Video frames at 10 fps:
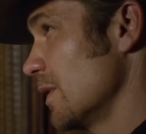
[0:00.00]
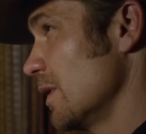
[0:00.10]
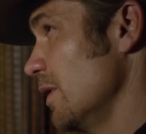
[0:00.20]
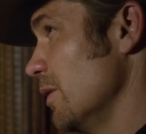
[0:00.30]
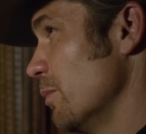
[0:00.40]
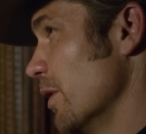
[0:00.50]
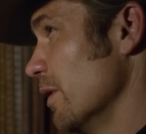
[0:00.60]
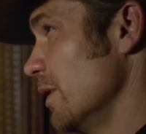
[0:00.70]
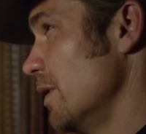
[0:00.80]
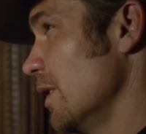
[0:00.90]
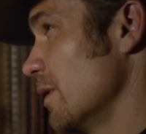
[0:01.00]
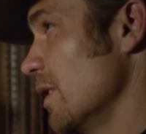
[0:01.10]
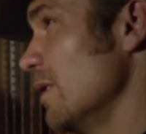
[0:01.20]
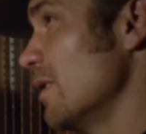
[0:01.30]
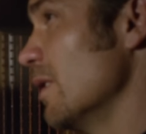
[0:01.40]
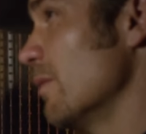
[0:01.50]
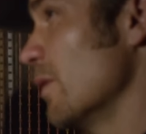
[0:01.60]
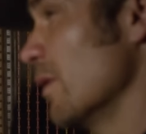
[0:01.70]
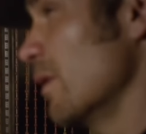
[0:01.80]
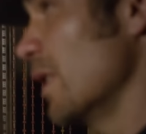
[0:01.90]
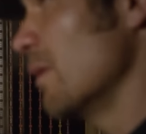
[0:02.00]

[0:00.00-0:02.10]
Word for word: Tell your brother he takes any step further out